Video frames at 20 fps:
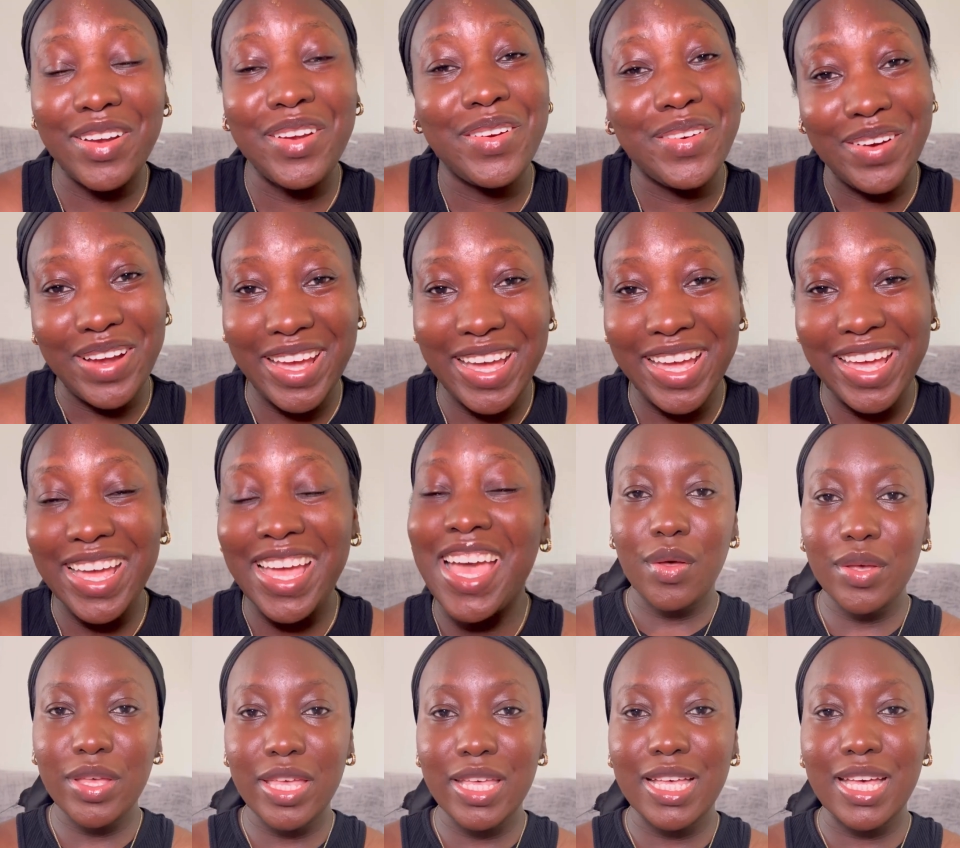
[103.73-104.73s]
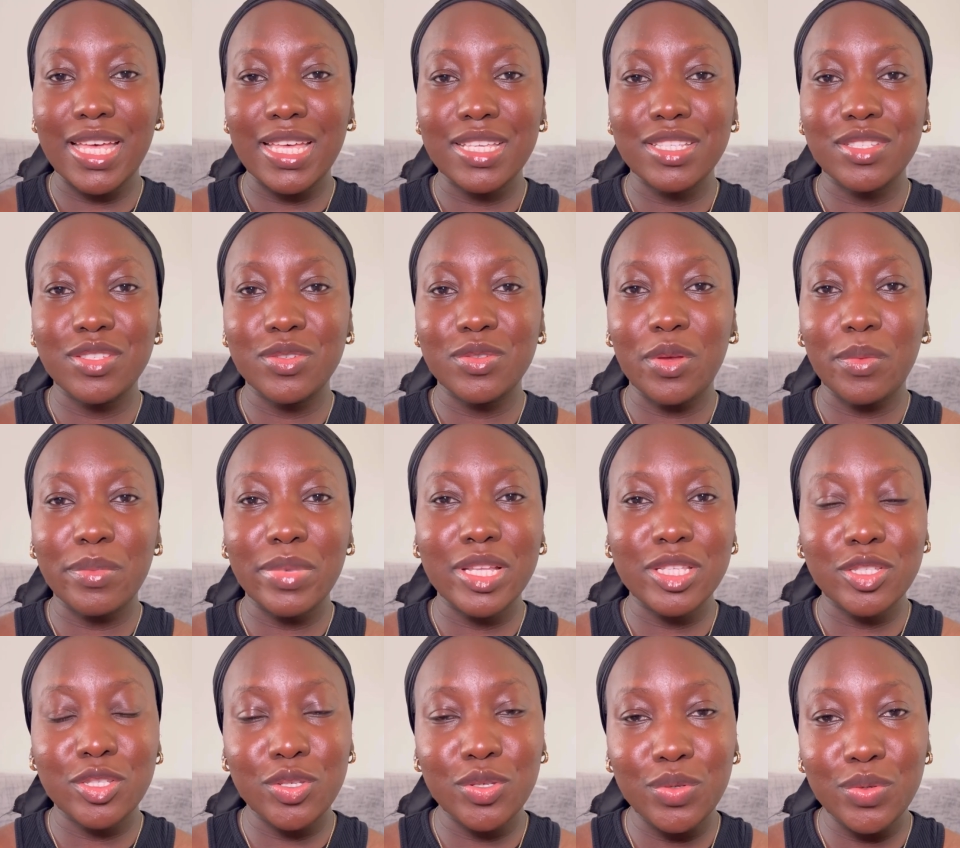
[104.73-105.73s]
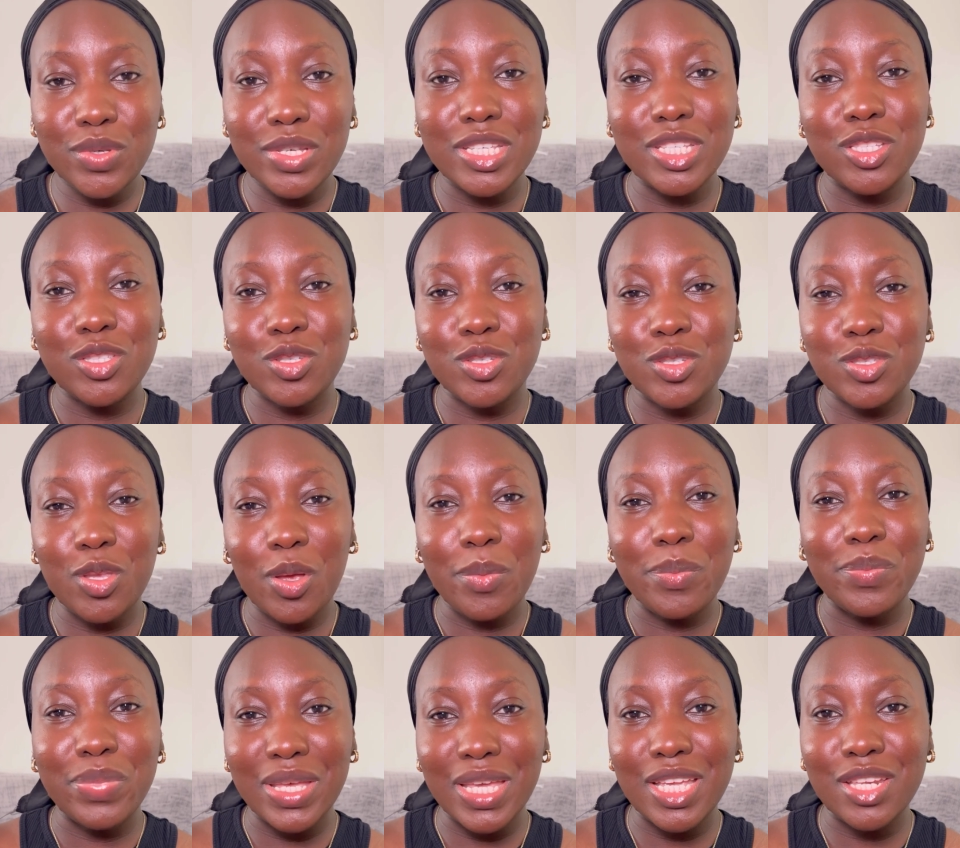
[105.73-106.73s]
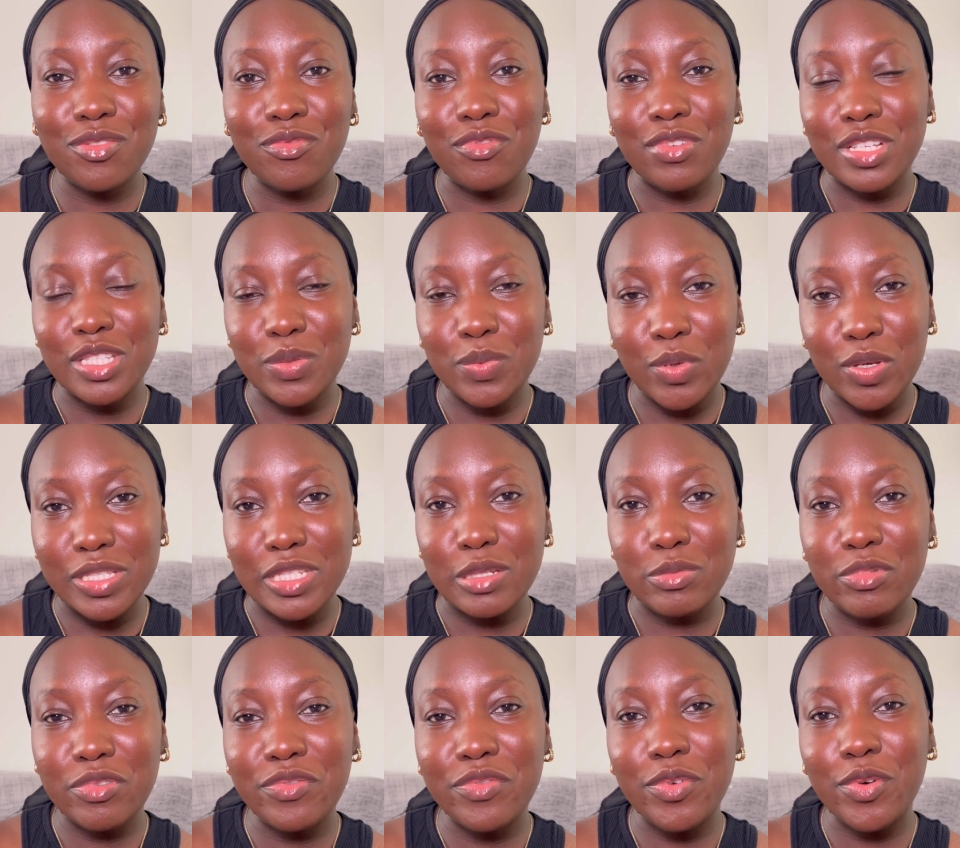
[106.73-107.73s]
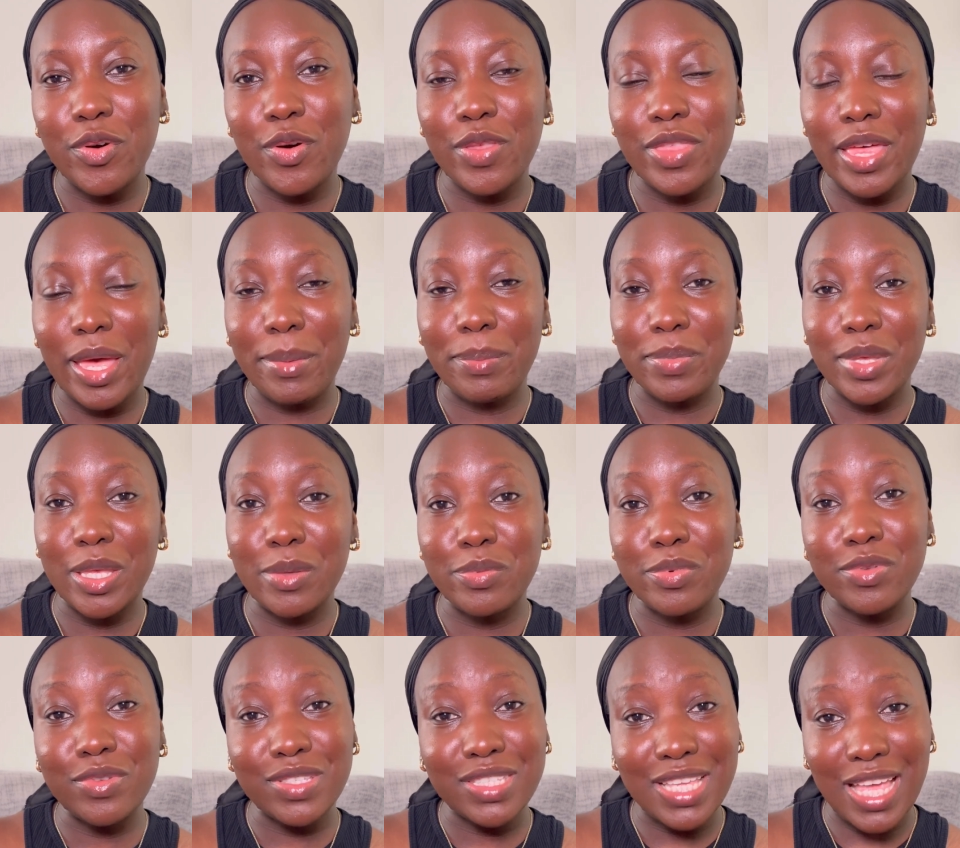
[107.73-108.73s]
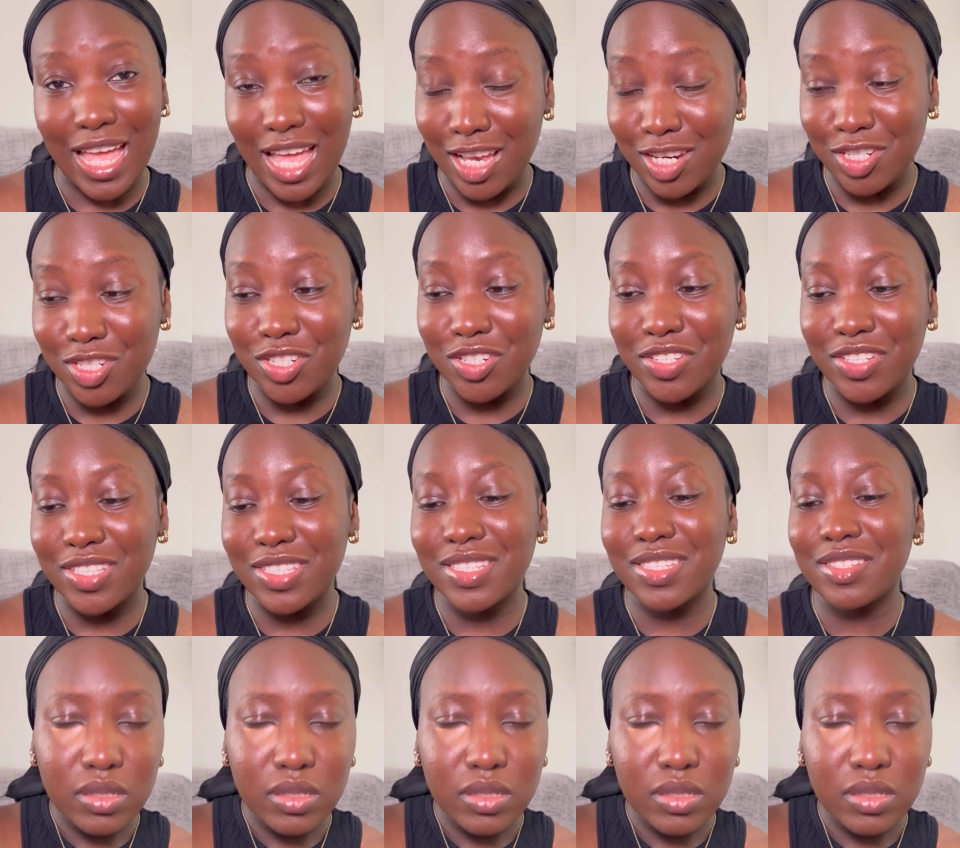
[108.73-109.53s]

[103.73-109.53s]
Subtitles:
Right? Okay guys, so number 2 is to stop being responsible for other people's actions.